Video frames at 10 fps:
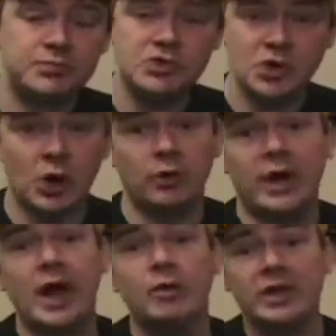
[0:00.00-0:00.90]
So
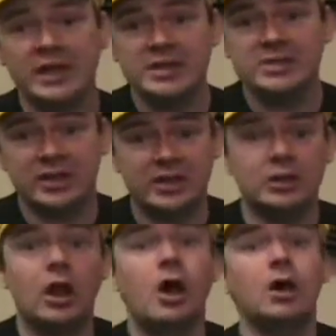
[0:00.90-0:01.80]
now we get to the
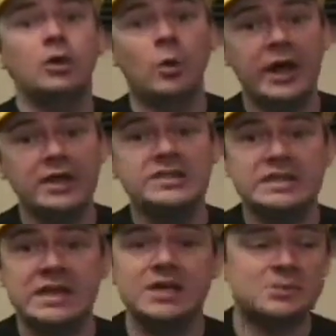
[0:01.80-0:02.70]
long-awaited
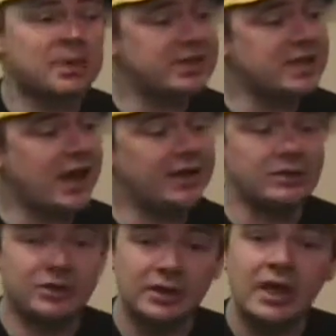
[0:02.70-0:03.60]
Dia
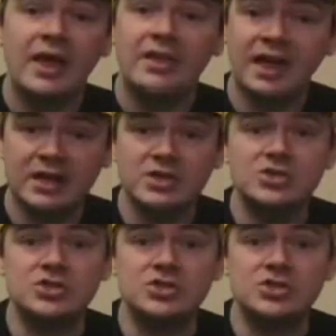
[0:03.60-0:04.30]
Spectacular, that is